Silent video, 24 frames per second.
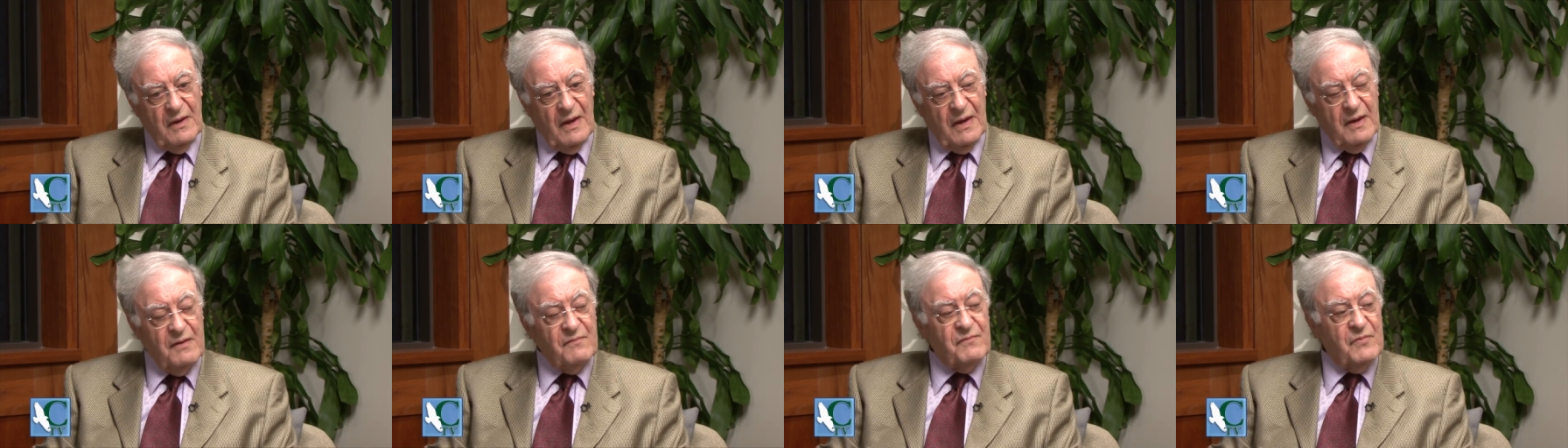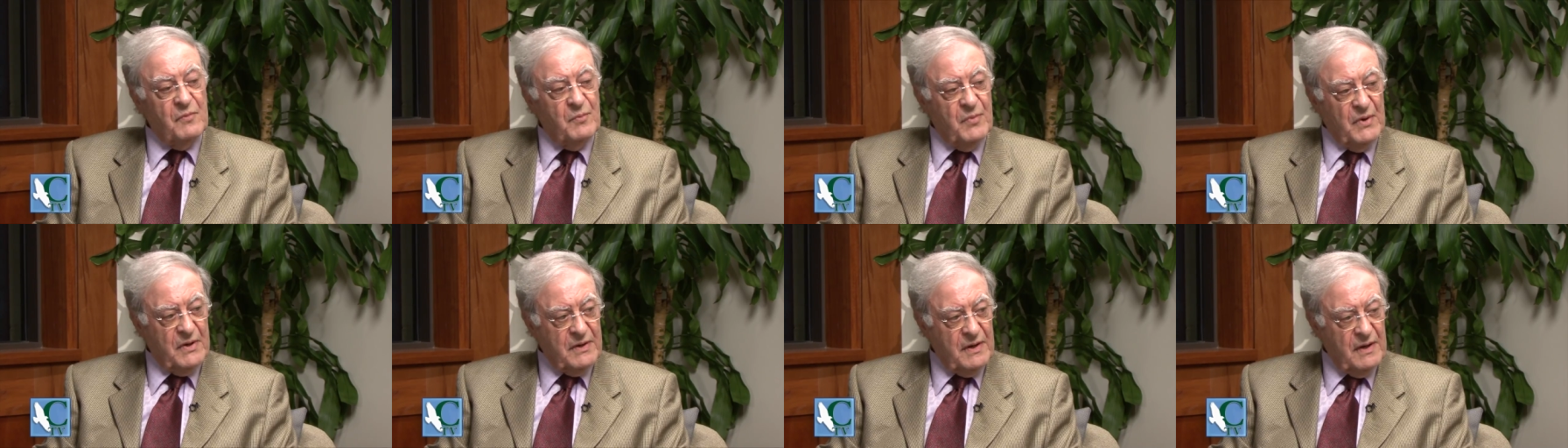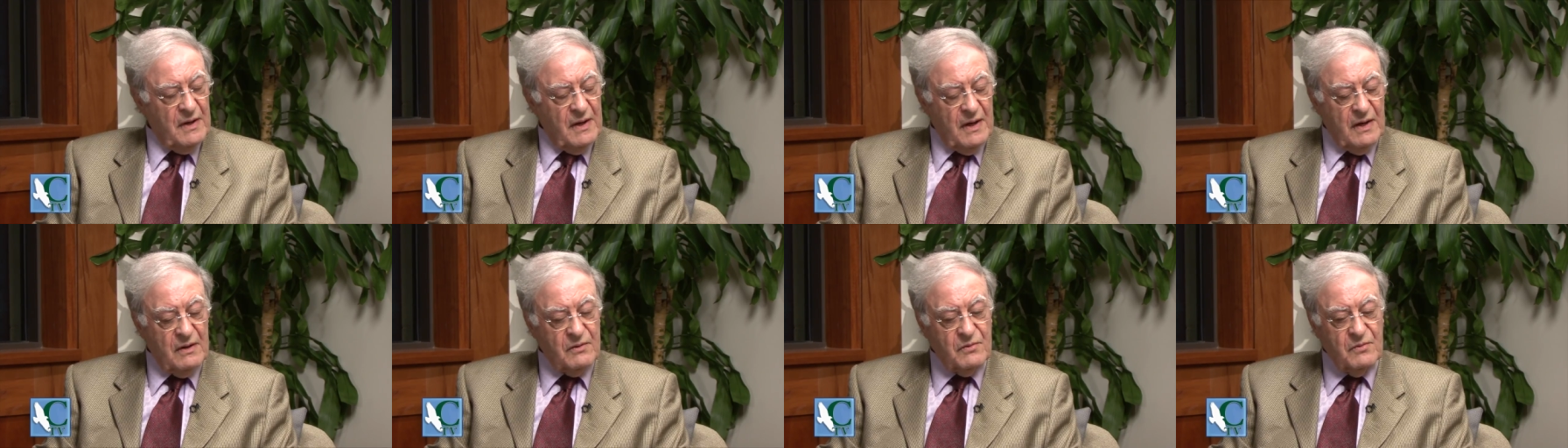everybody
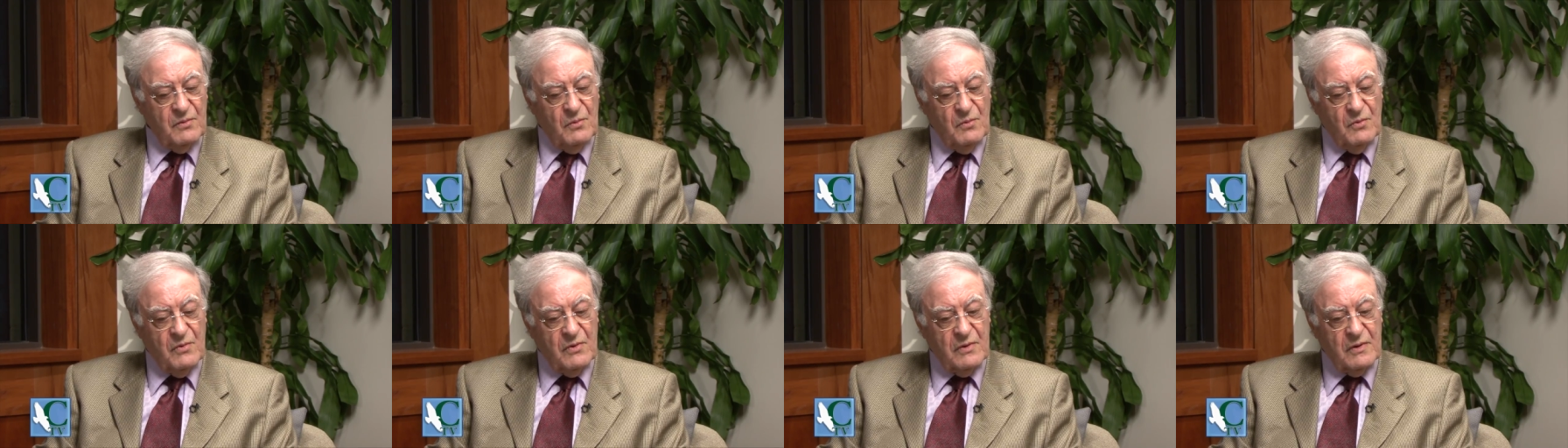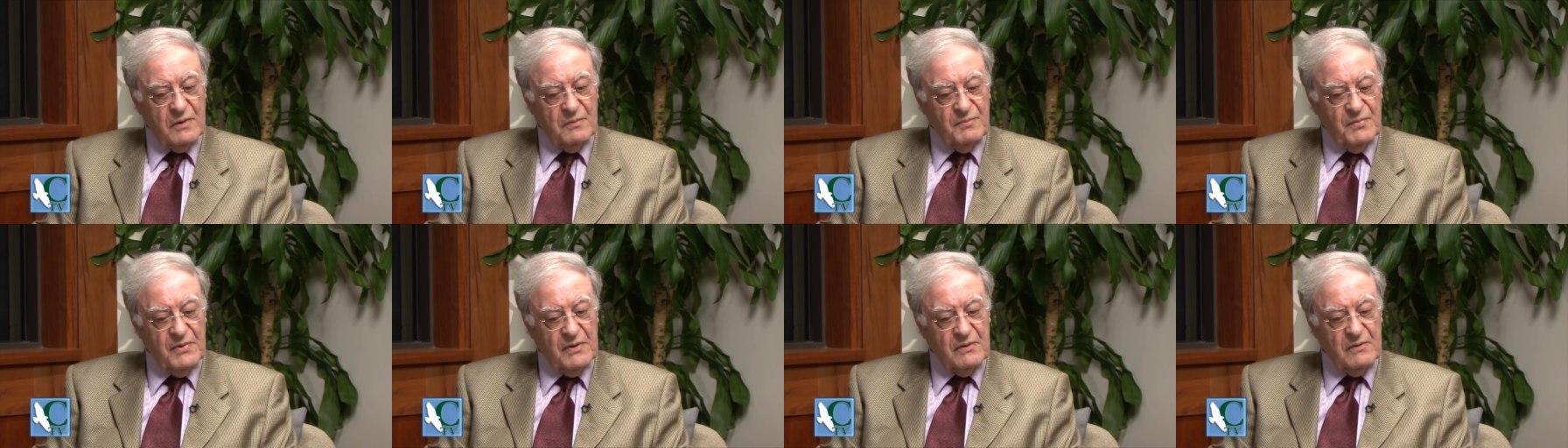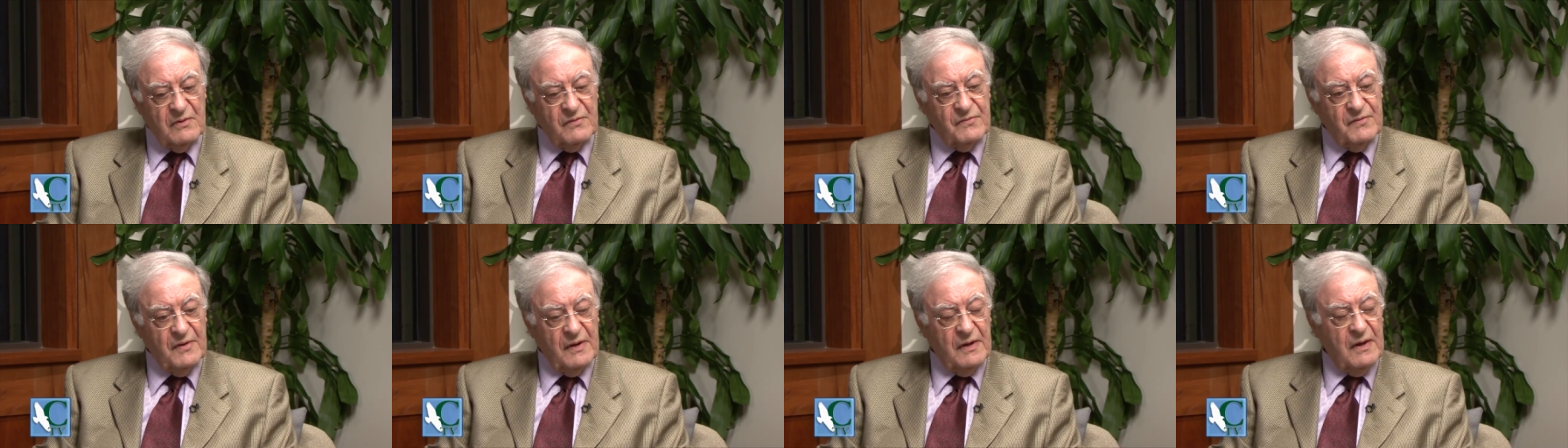had to work
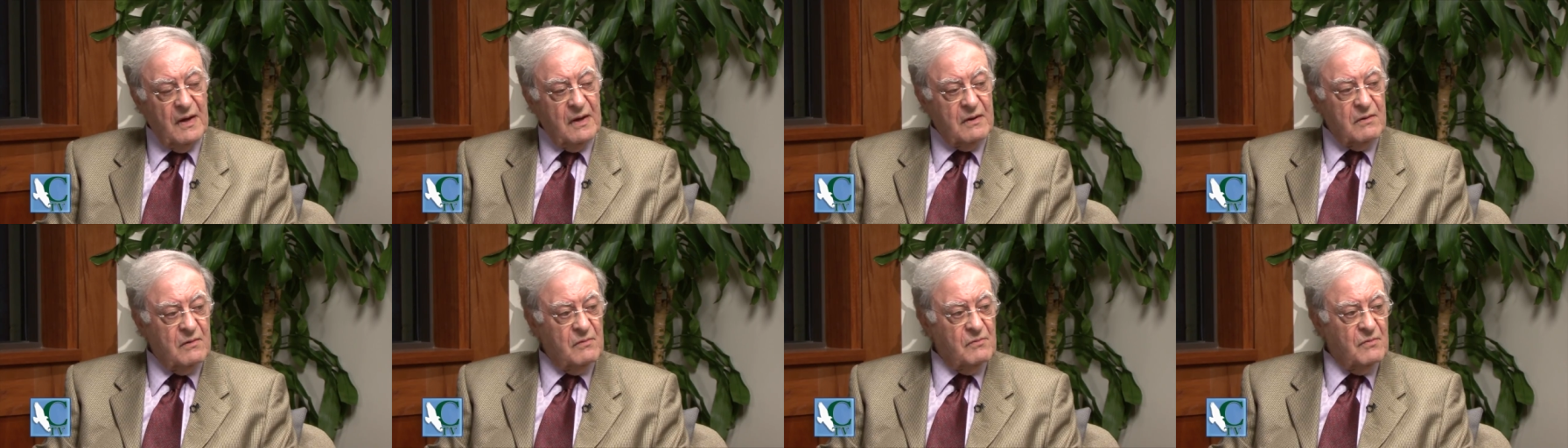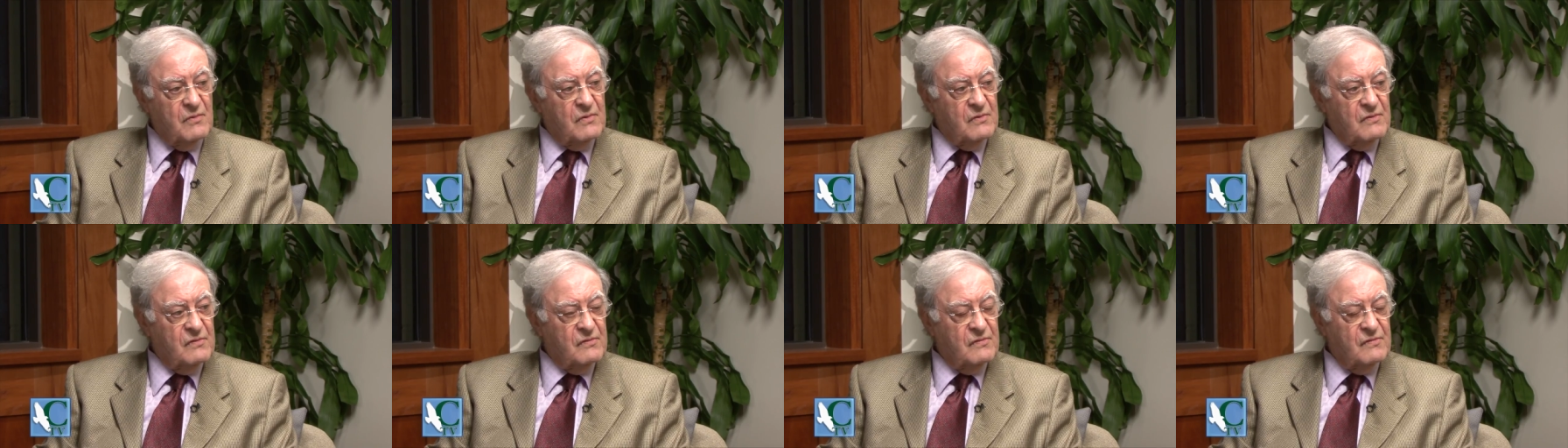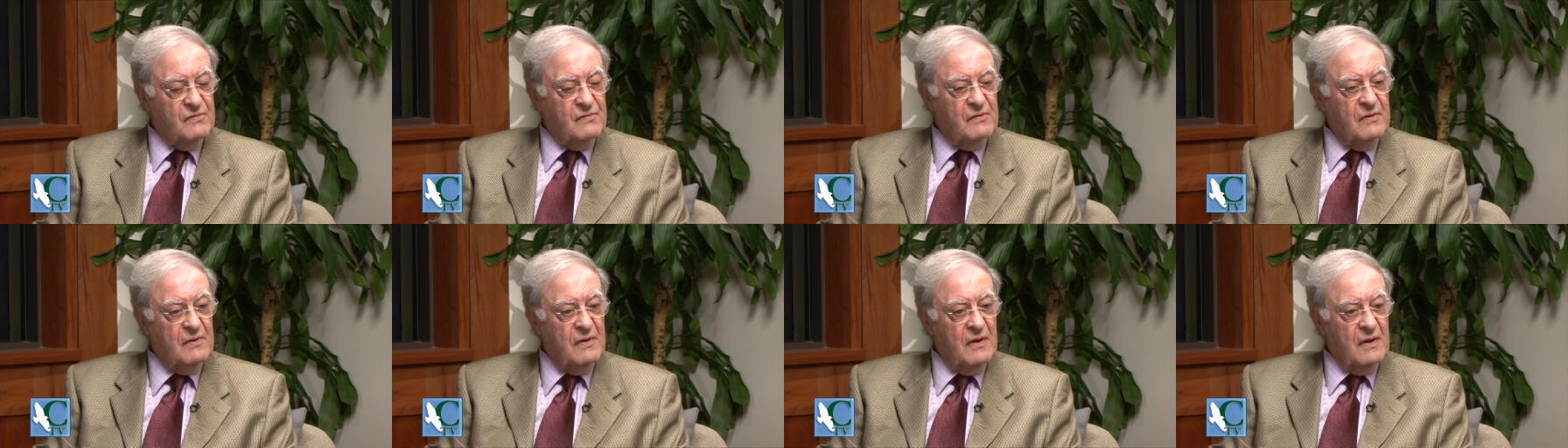because the ghetto
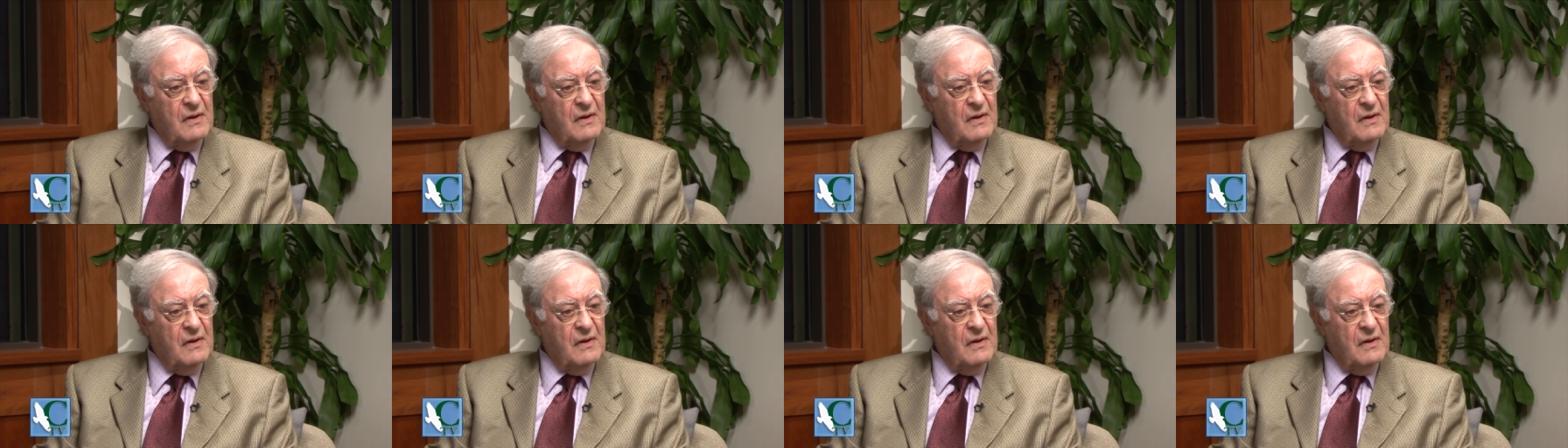was